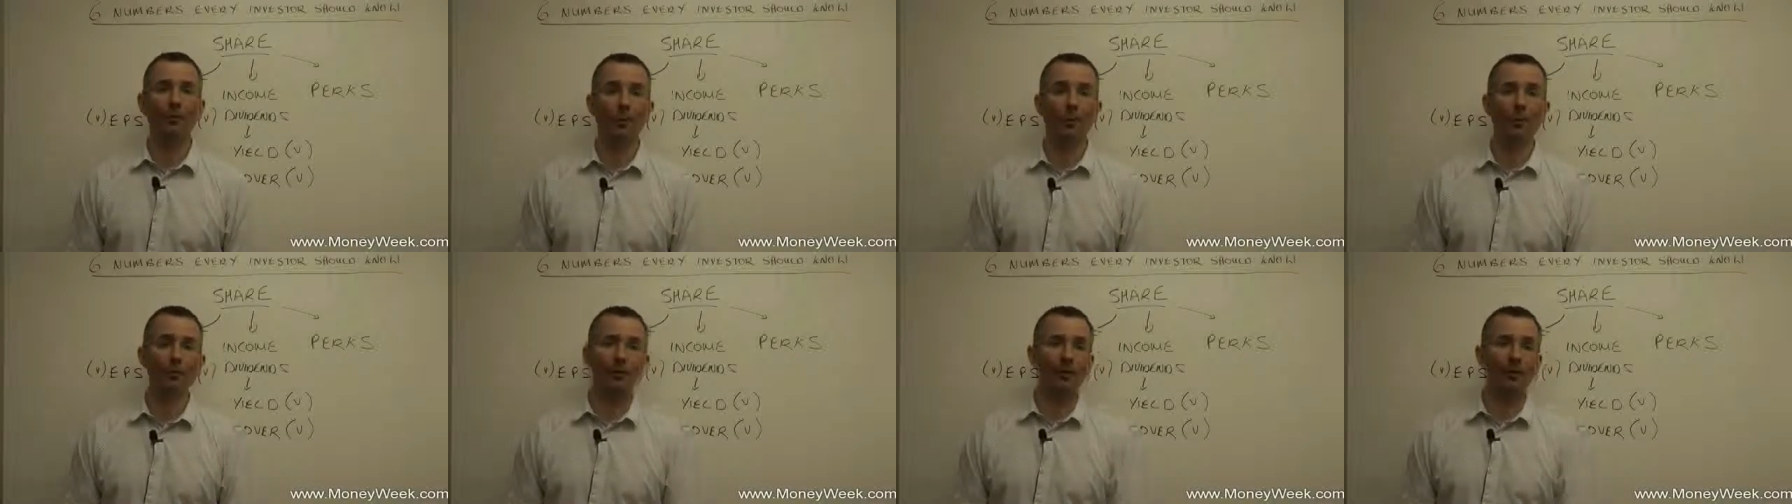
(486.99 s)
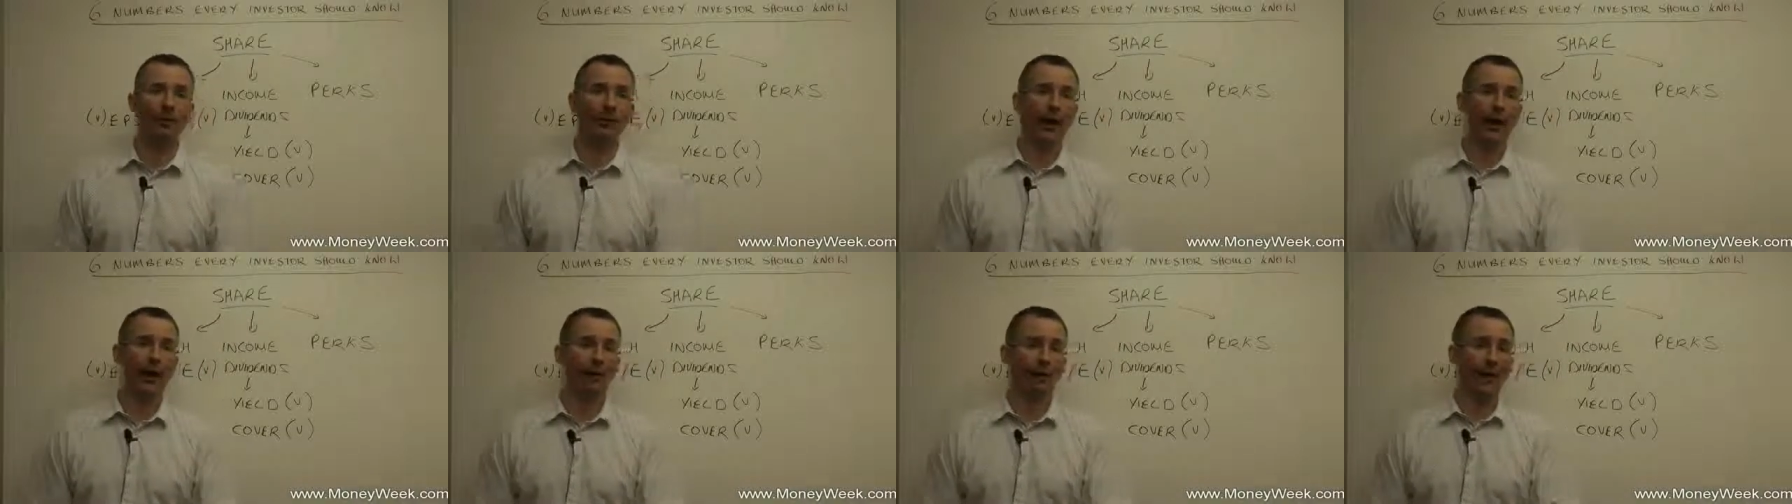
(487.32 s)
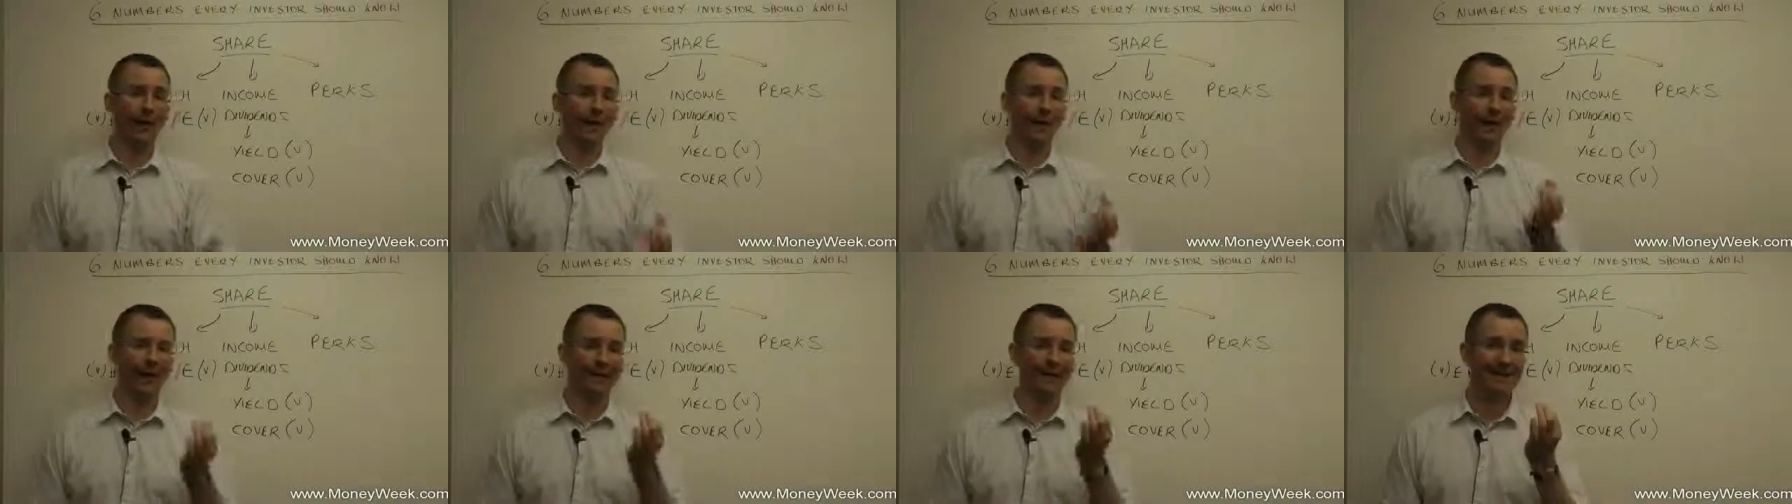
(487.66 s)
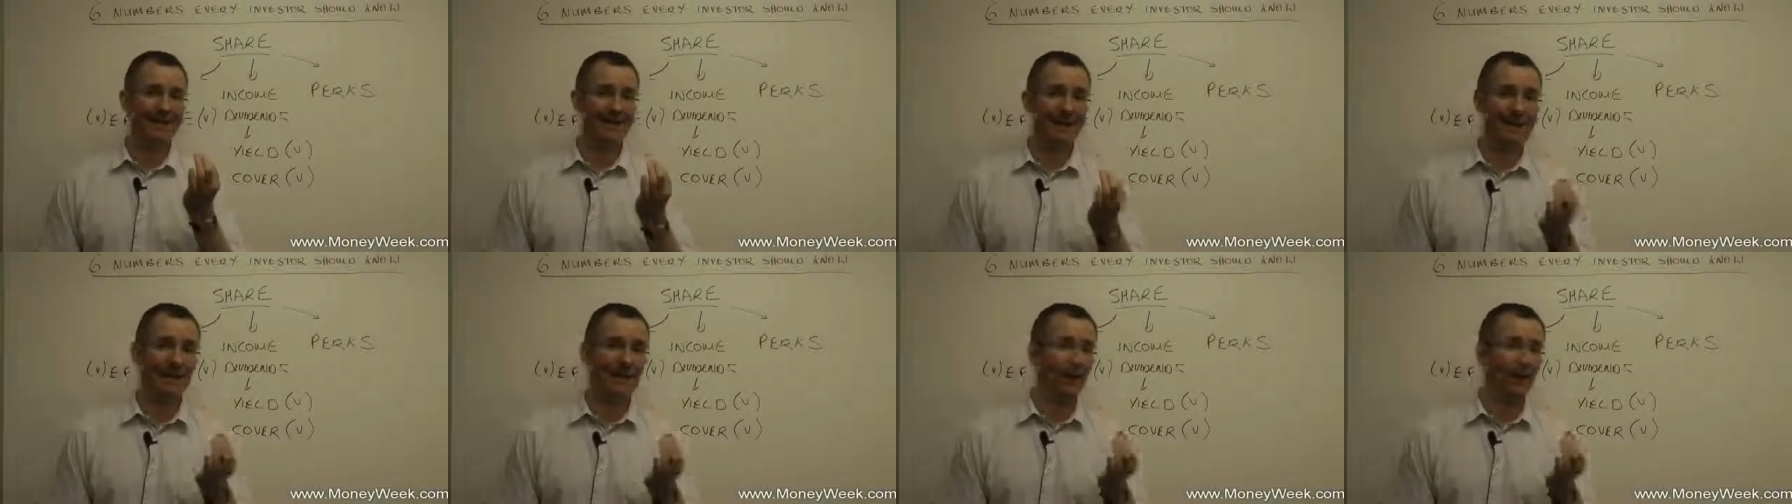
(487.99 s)
because they're saying, well, I'm getting
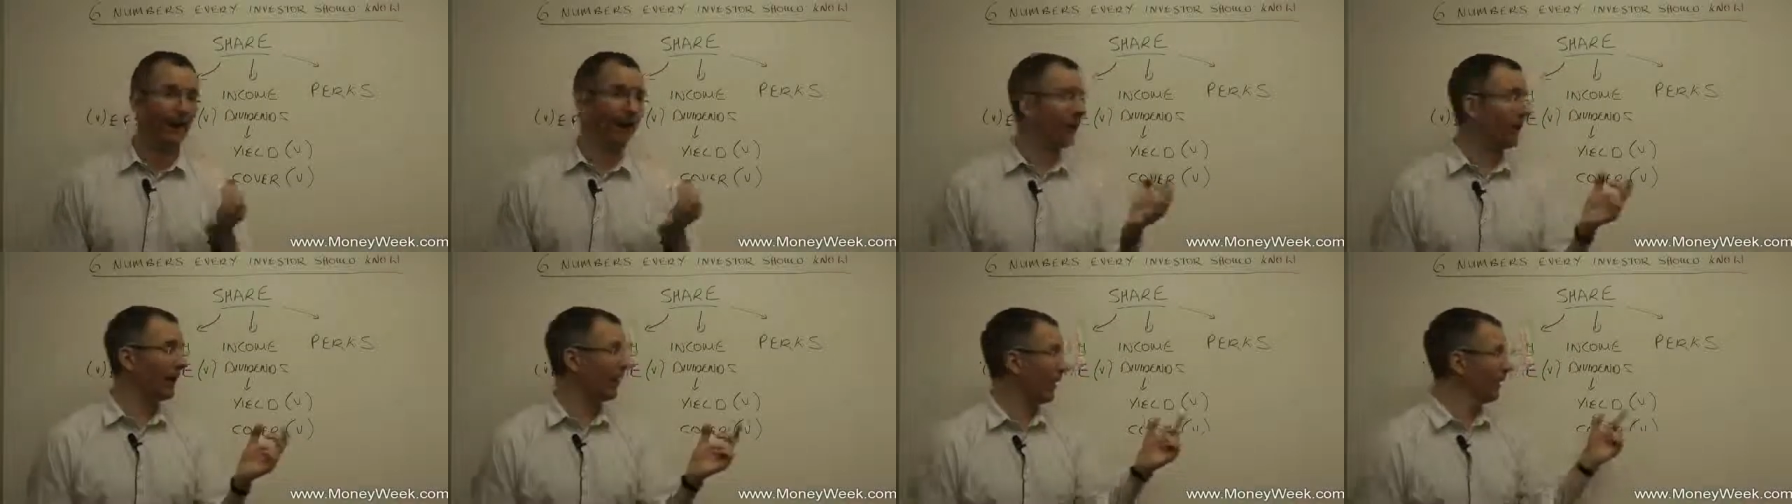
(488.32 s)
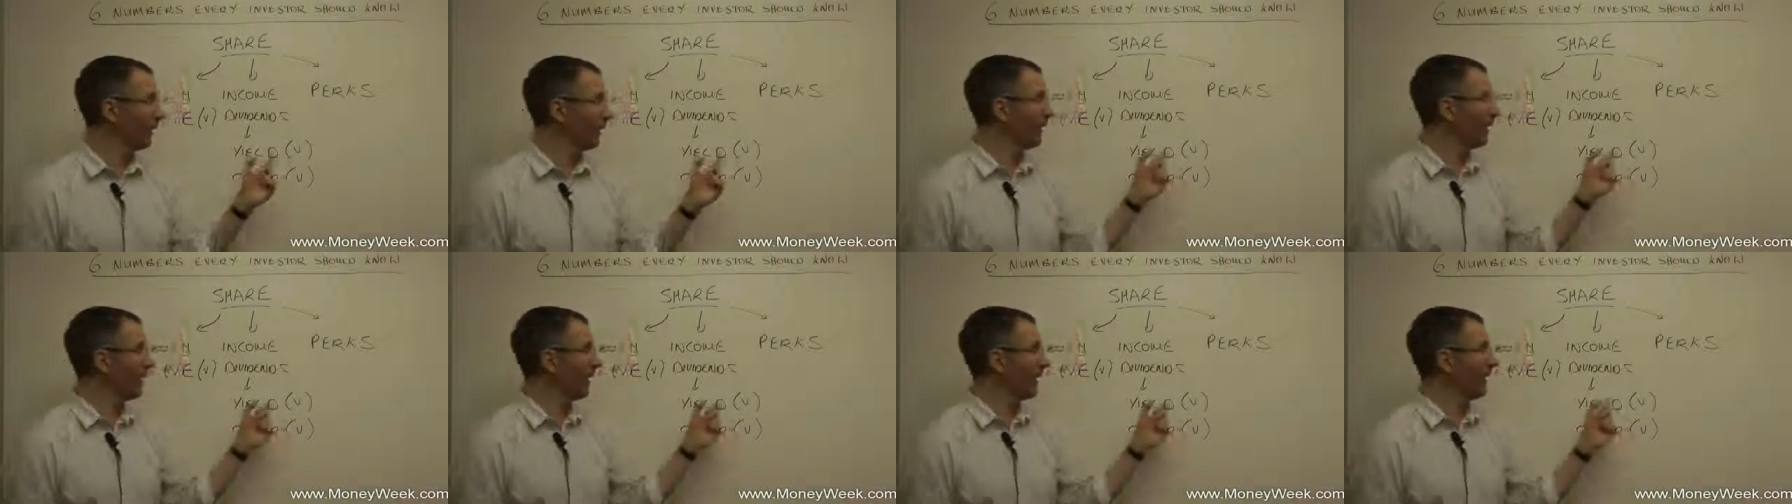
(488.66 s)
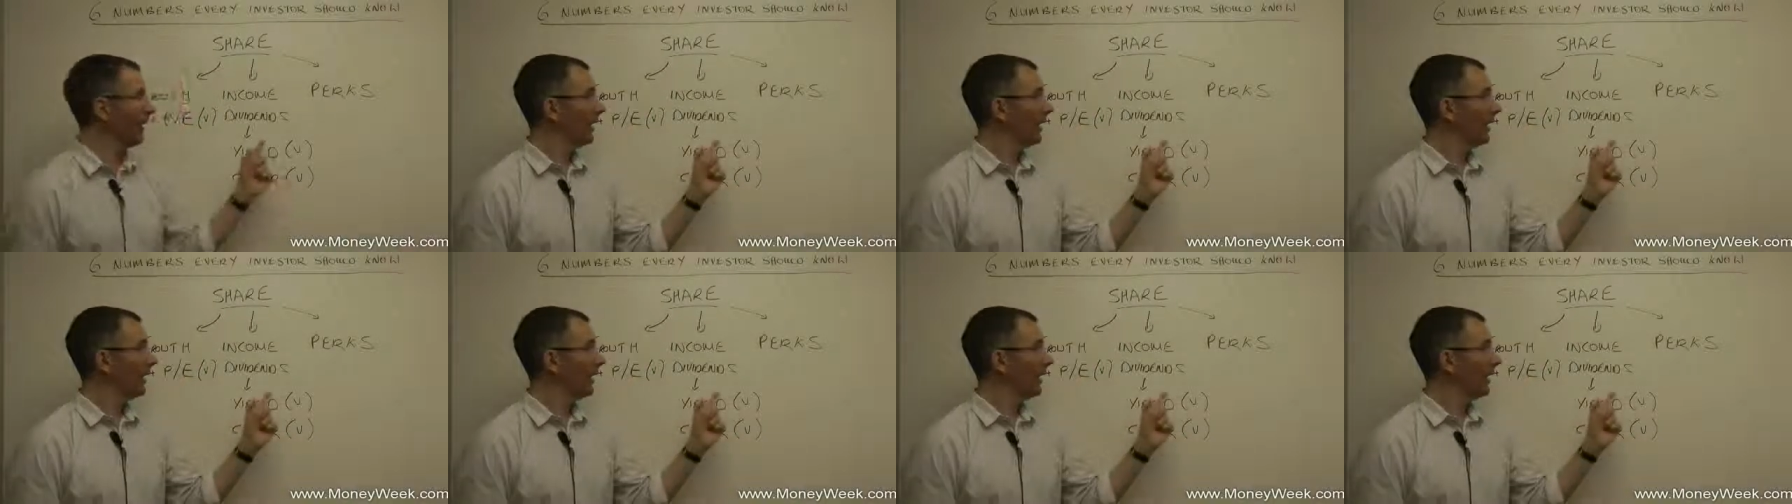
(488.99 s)
decent income